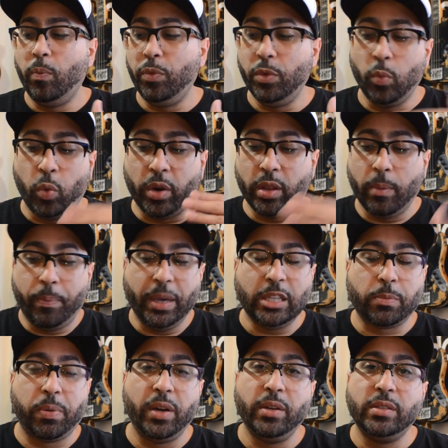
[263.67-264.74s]
one of the bass
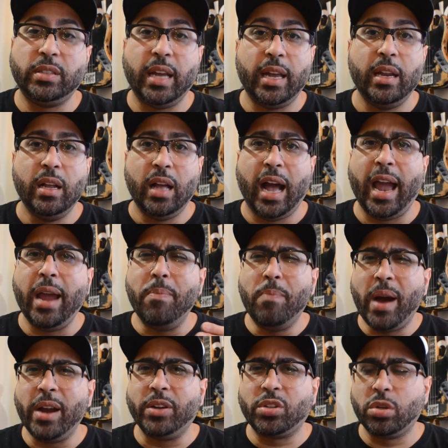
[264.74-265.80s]
players that I
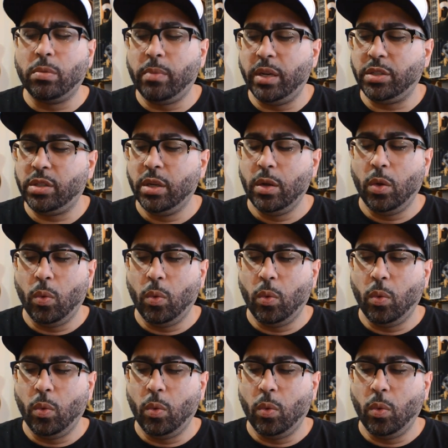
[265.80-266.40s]
admire so much,